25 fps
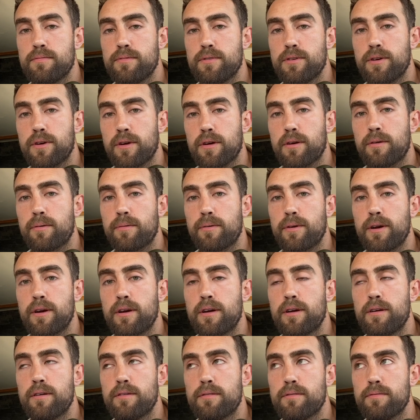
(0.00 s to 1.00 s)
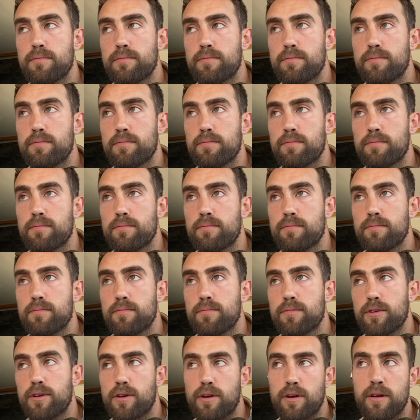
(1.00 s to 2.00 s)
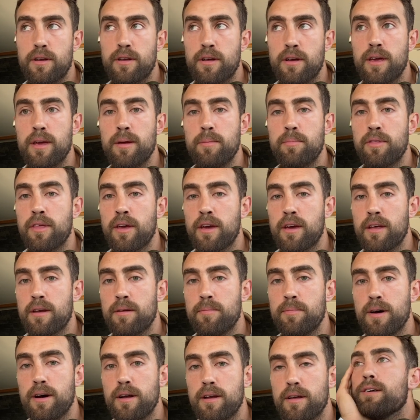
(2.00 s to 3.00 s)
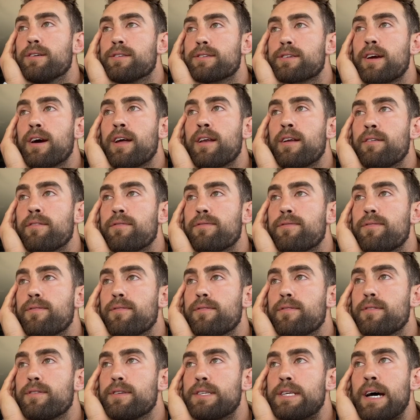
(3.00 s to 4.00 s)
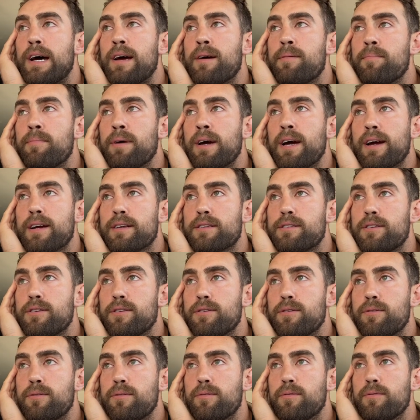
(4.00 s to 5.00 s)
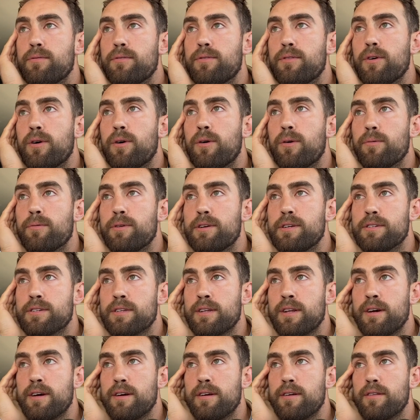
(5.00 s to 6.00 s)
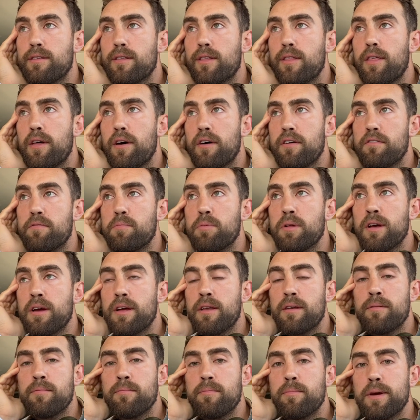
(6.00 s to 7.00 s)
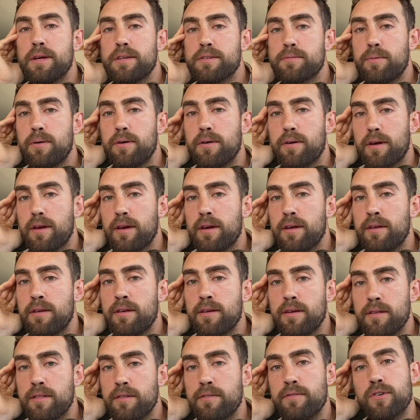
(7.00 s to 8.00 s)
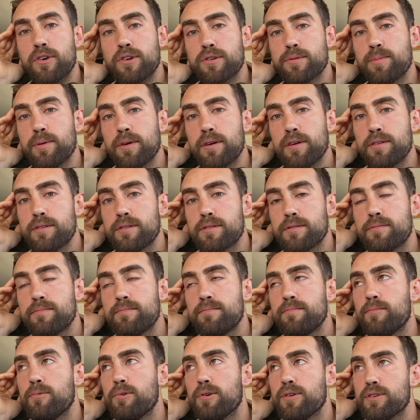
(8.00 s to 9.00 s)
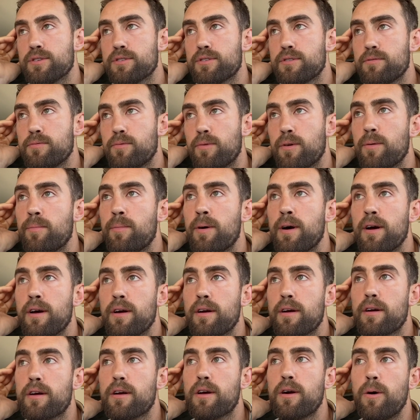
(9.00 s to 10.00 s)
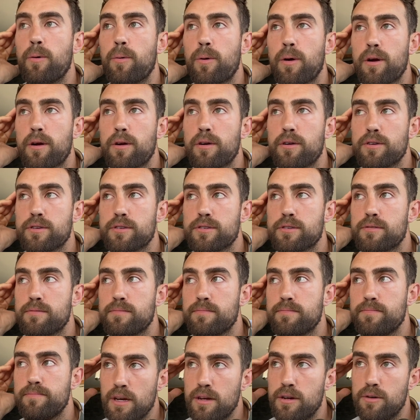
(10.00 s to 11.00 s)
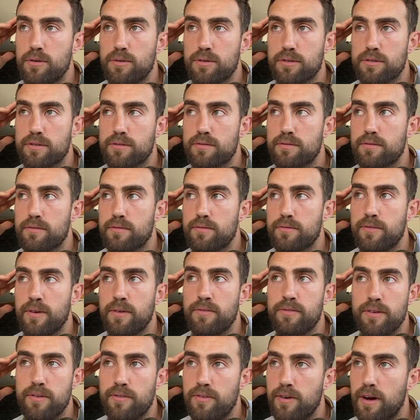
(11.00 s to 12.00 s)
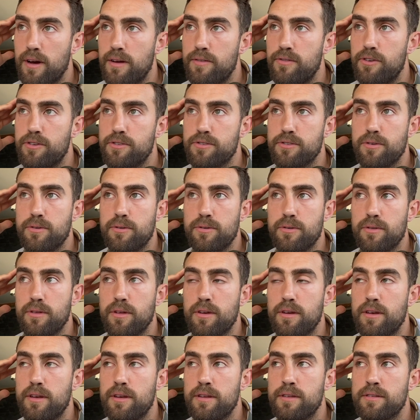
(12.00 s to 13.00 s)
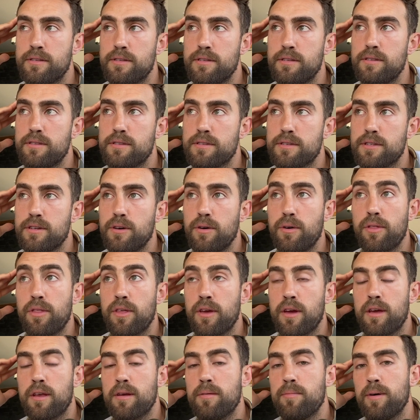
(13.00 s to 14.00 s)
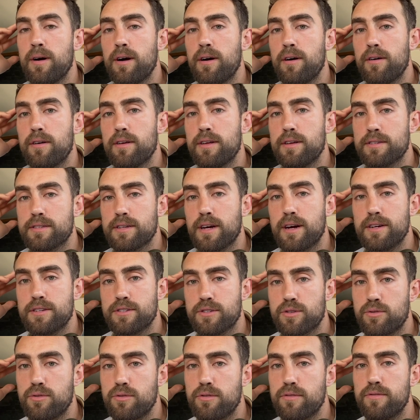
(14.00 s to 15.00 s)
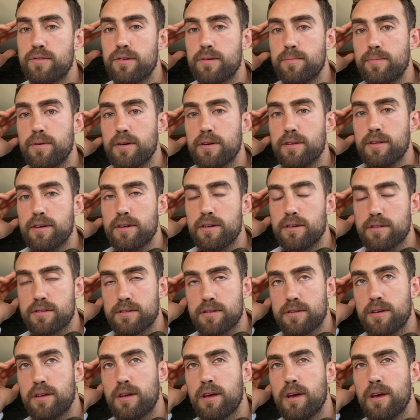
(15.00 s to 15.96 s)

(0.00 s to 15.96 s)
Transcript: your career, you're gonna keep thinking about it. It's kind of tying back to the whole reason I thought of playing baseball again in the first place. Was one of my coworkers who was 55 years old and still thinking about his high school football days.